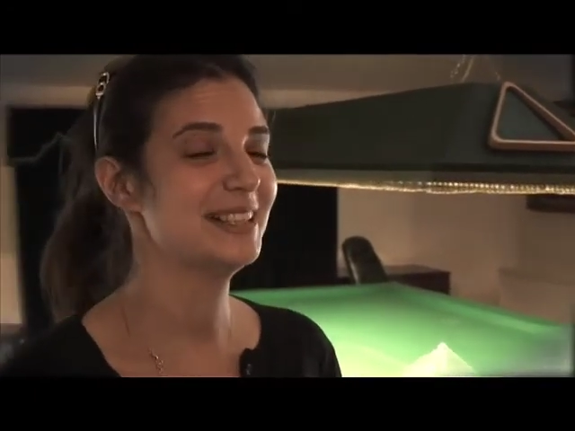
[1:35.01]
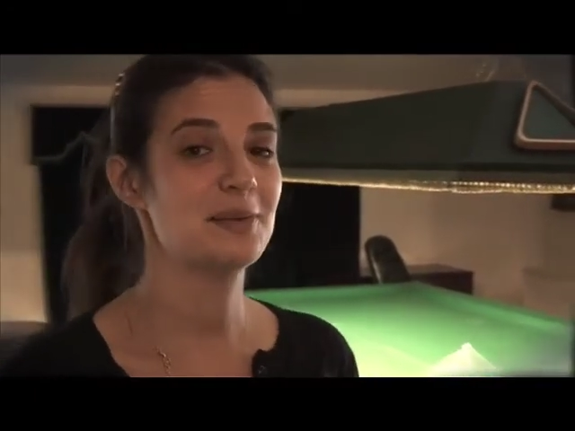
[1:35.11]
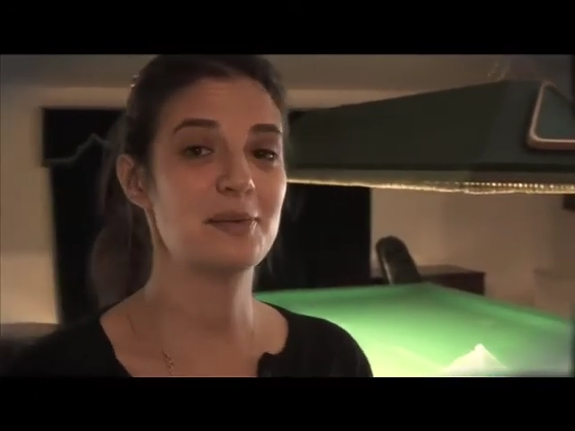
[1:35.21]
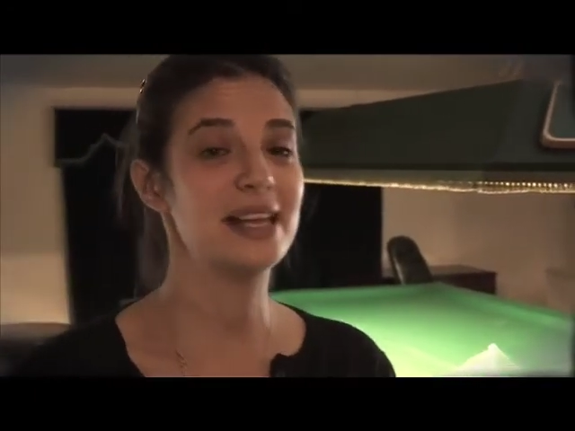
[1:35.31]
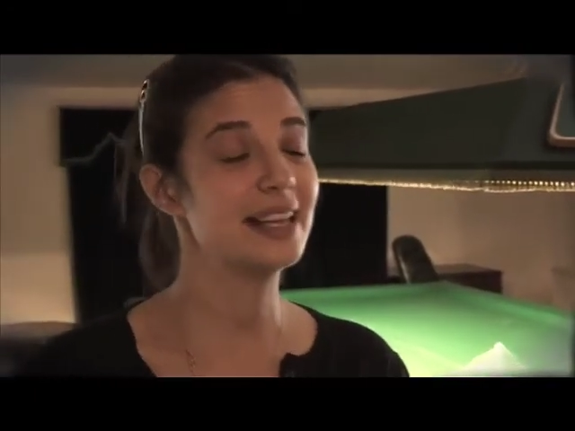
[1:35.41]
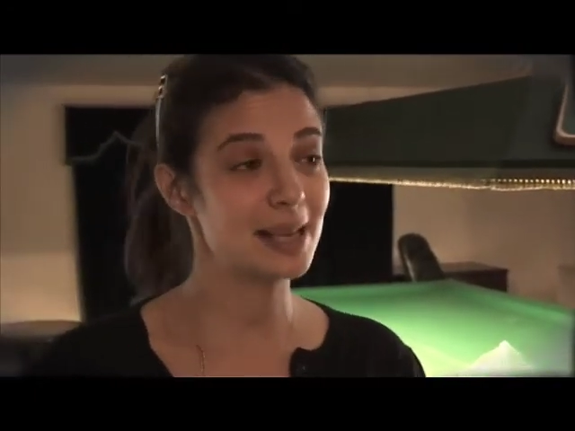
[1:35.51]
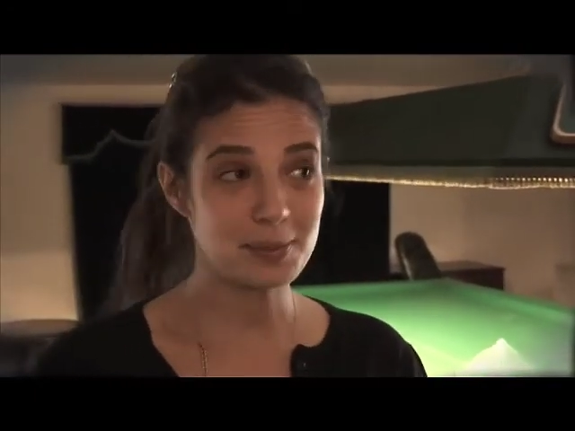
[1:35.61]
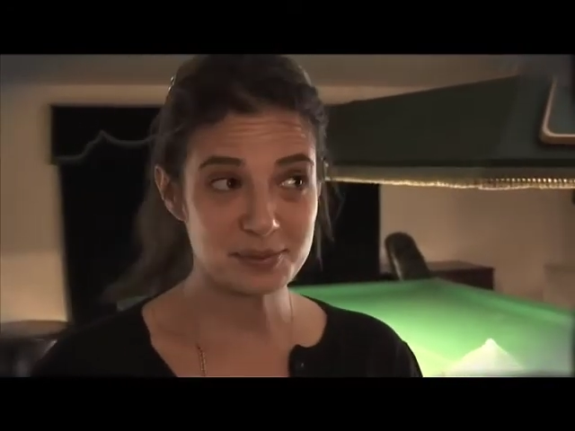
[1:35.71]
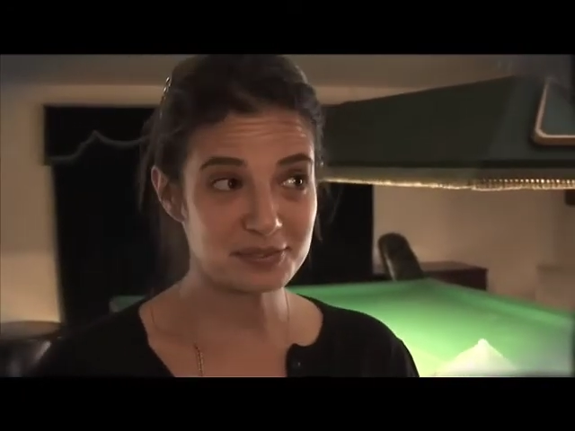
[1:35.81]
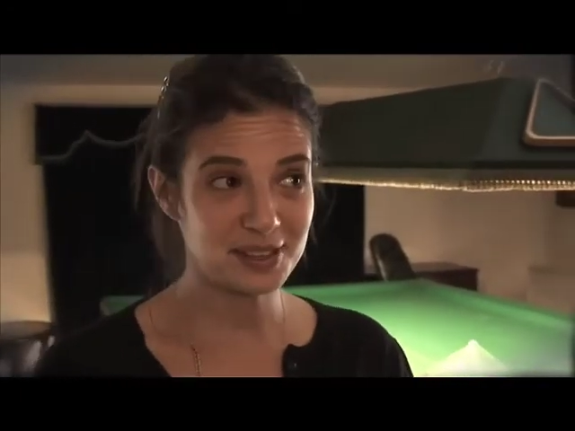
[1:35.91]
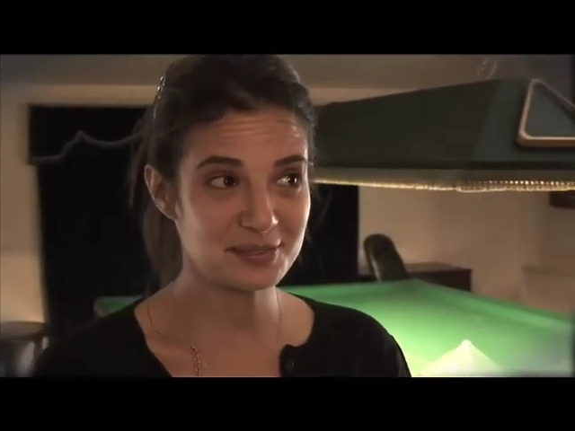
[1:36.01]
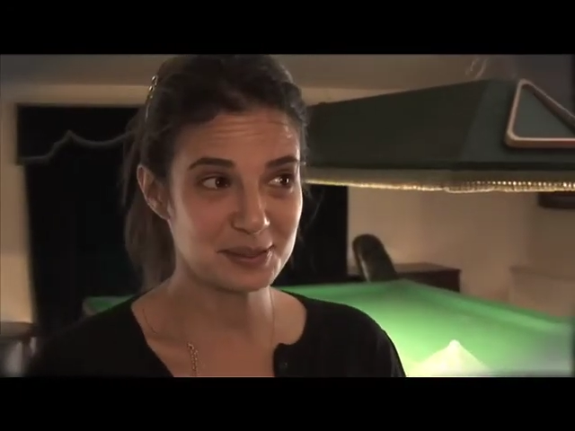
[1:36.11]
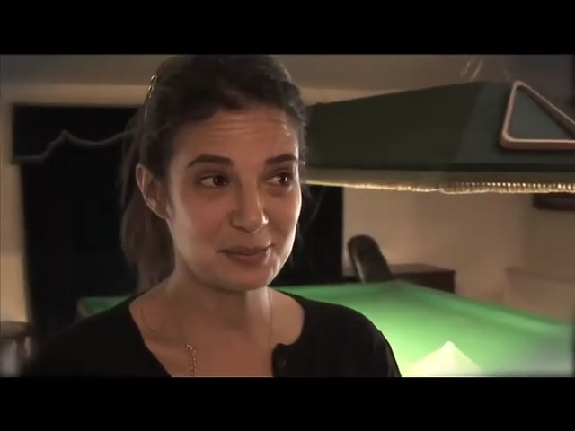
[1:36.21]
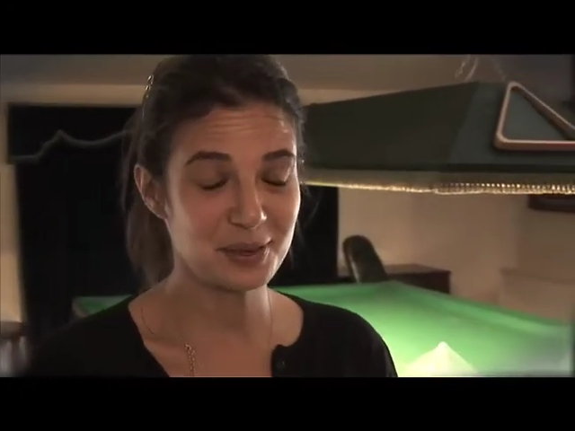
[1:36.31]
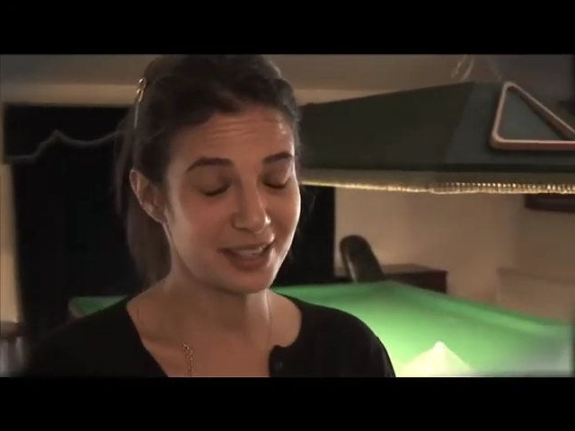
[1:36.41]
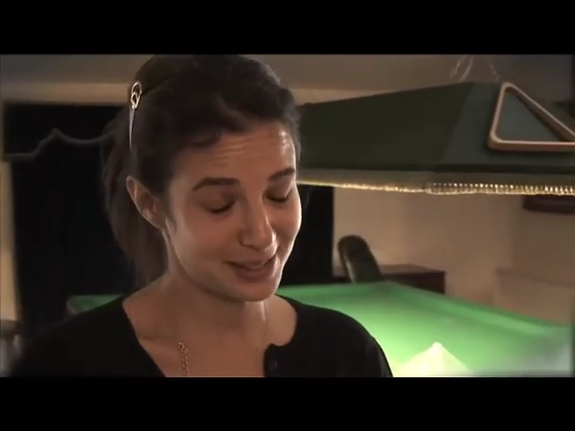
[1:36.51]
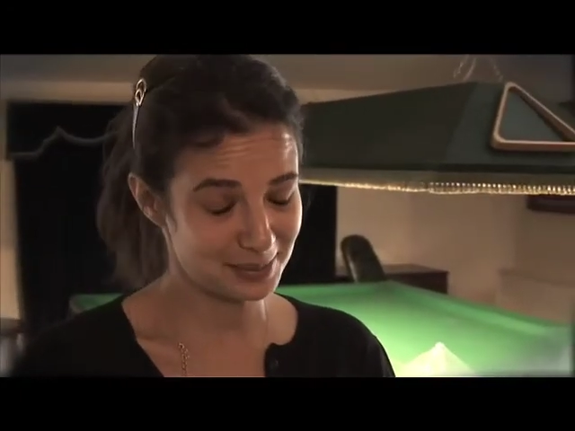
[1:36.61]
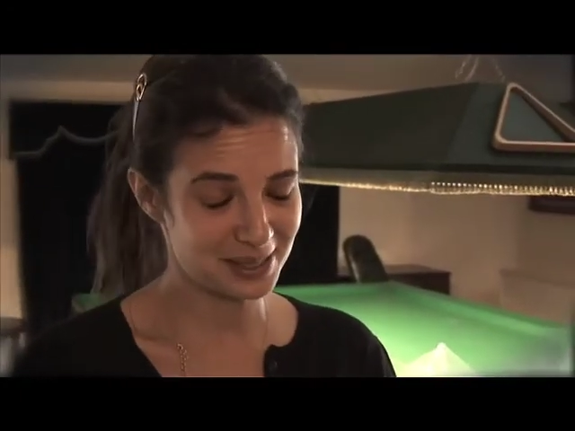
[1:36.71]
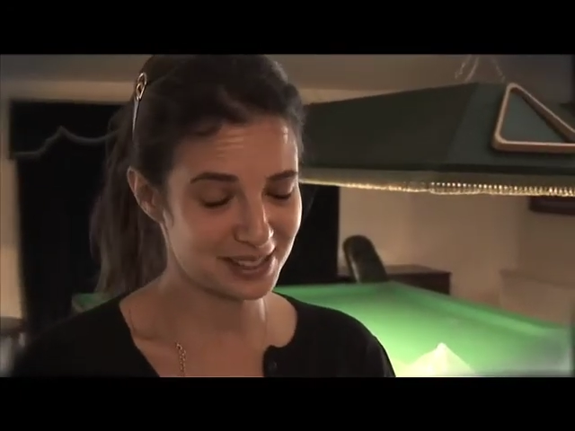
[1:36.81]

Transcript: Waking up at 5 in the morning is a bit